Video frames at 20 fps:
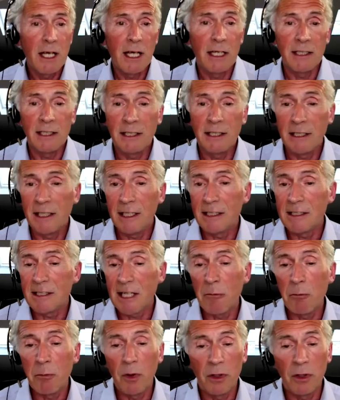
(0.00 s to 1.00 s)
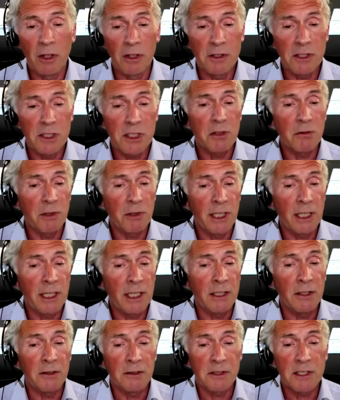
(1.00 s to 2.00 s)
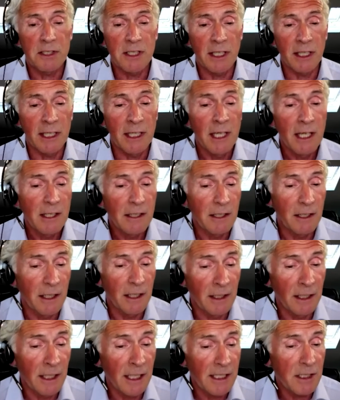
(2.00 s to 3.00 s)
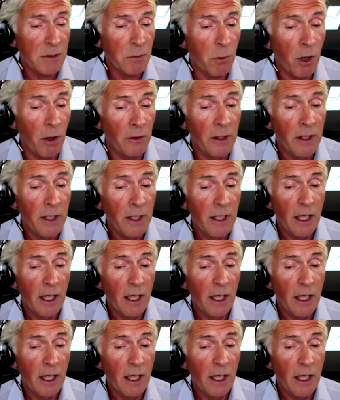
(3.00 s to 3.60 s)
And in the example on screen, you'll see that in this one,